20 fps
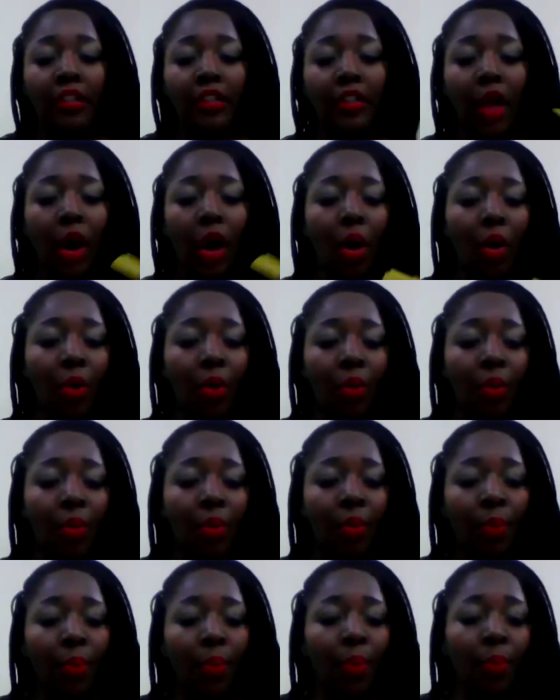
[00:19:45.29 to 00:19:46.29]

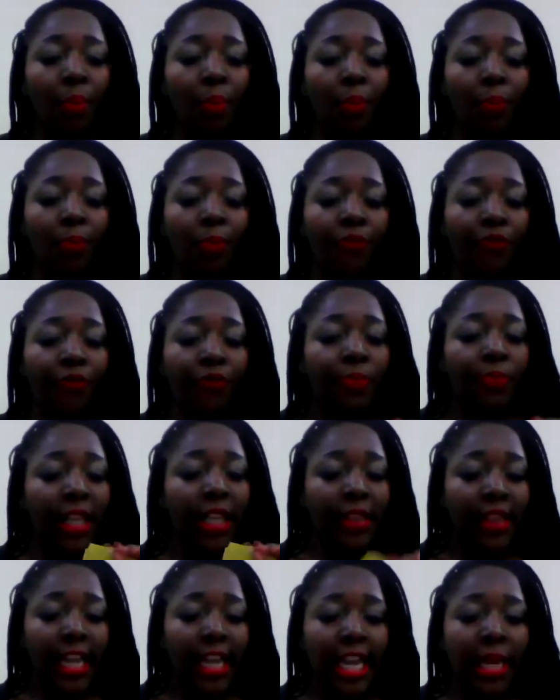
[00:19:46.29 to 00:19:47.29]
So
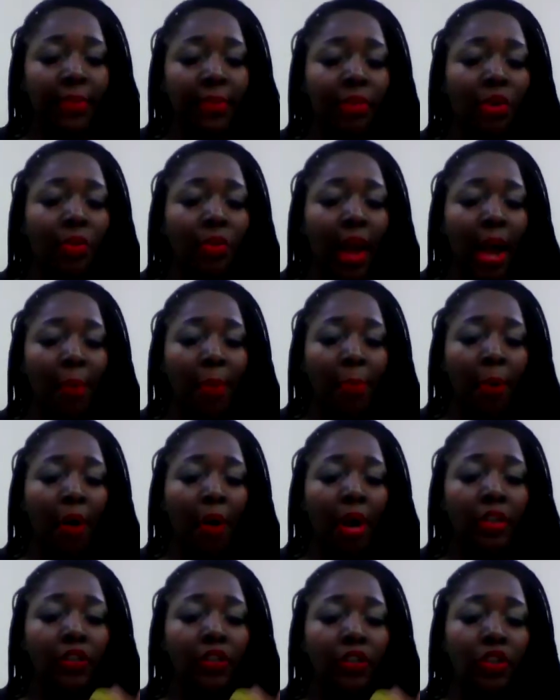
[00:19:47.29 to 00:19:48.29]
the theme throughout
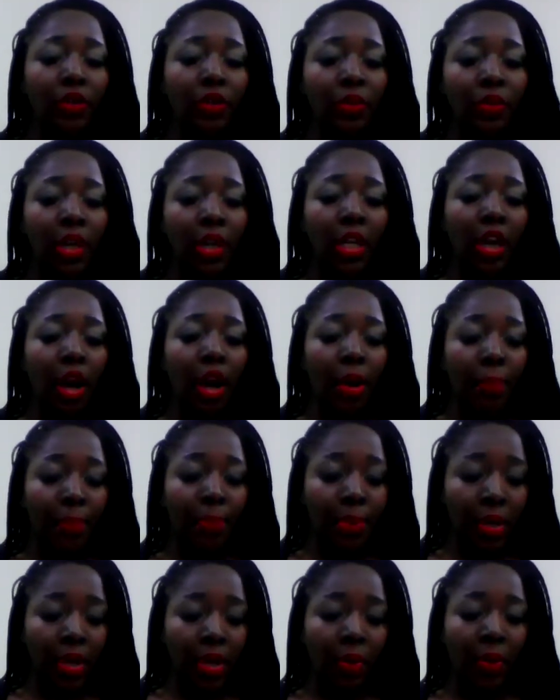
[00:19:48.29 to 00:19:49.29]
part 2 in her
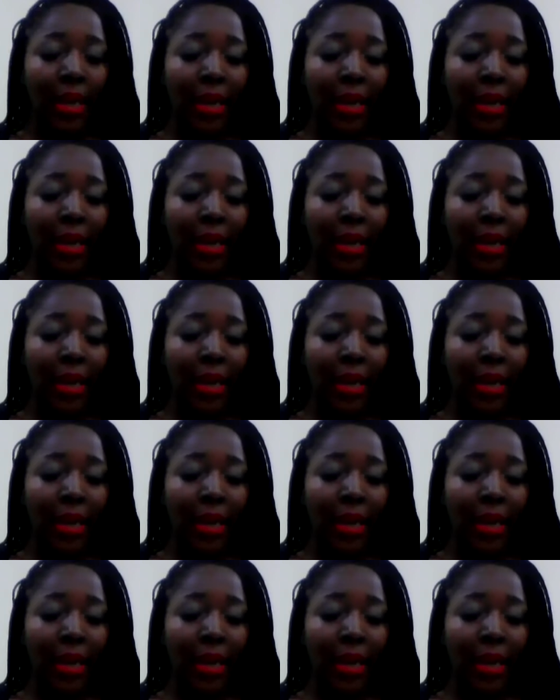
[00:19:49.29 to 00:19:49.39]
book,